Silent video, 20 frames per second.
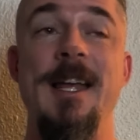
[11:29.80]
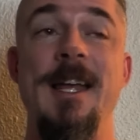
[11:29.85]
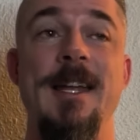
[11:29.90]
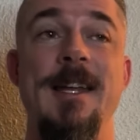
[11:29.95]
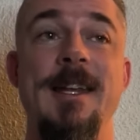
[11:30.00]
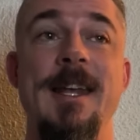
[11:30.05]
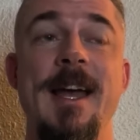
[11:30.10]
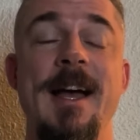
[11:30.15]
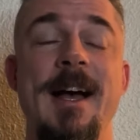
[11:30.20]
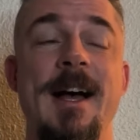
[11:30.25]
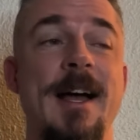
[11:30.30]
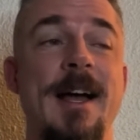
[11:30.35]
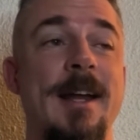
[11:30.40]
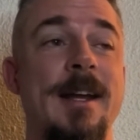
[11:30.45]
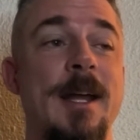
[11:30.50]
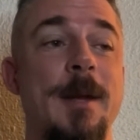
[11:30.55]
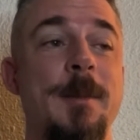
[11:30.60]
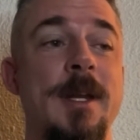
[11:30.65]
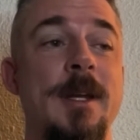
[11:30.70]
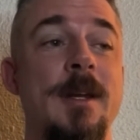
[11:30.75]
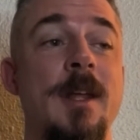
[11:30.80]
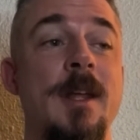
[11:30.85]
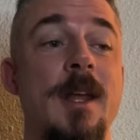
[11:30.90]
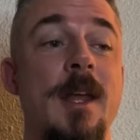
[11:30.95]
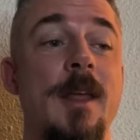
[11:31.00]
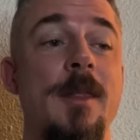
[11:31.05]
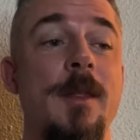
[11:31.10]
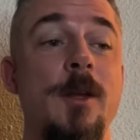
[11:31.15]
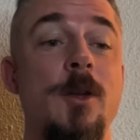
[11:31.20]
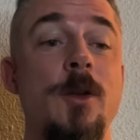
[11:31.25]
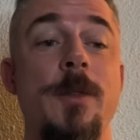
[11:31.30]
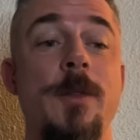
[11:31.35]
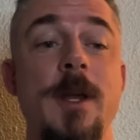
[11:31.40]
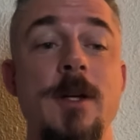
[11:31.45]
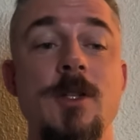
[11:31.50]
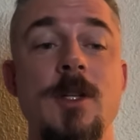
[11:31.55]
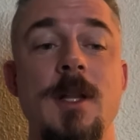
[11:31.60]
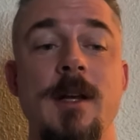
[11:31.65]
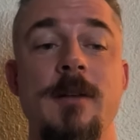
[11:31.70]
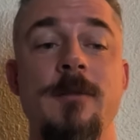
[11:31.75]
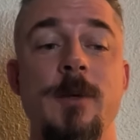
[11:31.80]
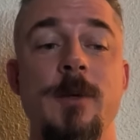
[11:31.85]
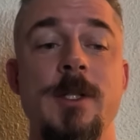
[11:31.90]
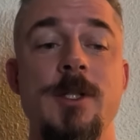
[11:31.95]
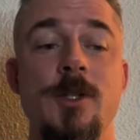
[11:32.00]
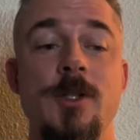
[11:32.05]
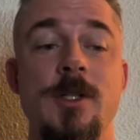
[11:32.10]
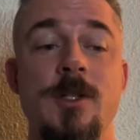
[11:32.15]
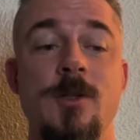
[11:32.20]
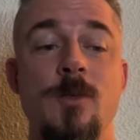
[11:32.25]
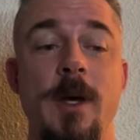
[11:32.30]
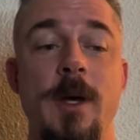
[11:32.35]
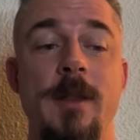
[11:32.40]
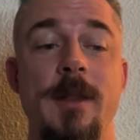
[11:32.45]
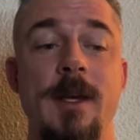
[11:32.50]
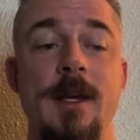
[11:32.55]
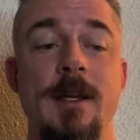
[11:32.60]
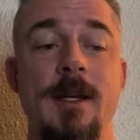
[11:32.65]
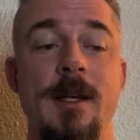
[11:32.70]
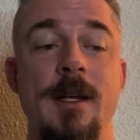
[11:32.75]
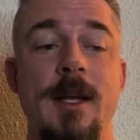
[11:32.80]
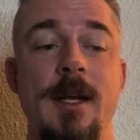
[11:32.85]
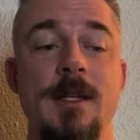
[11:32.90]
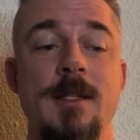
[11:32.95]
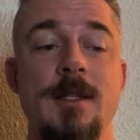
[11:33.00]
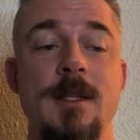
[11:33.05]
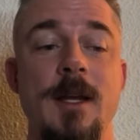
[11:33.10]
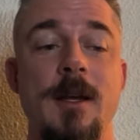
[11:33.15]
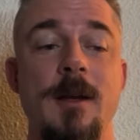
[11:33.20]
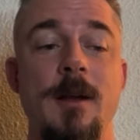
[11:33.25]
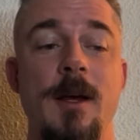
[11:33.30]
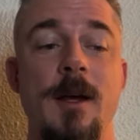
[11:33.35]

Yeah. And I mean, you know, there's a lot of research as well that indicates that